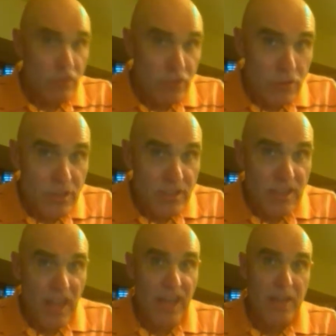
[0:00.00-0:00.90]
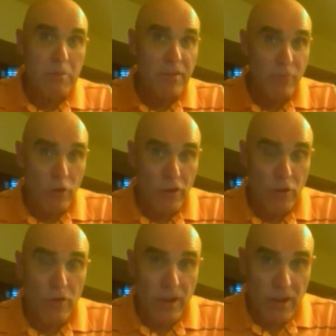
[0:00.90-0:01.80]
do design before
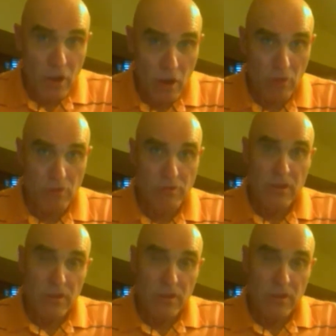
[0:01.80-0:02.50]
you code,